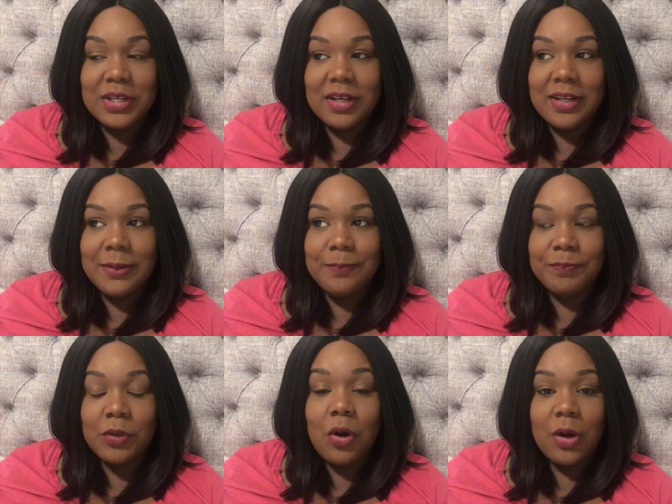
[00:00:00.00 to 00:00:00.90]

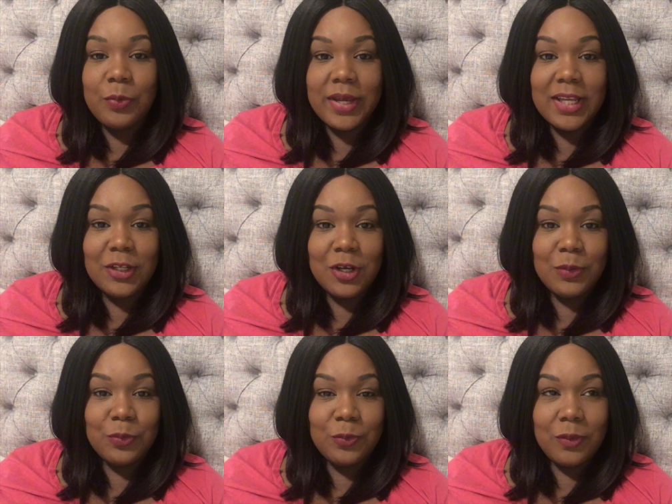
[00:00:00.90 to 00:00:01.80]
or I read
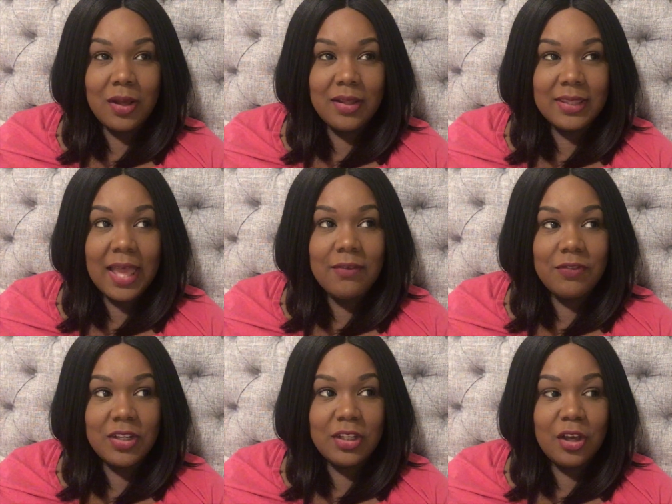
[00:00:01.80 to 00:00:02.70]
on that
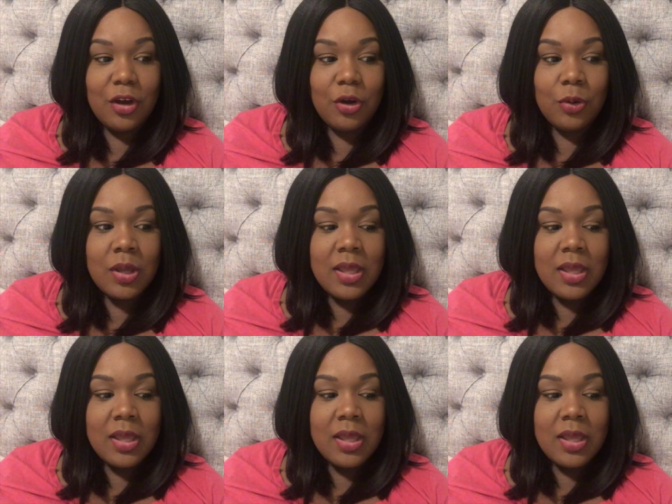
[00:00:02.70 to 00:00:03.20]
video,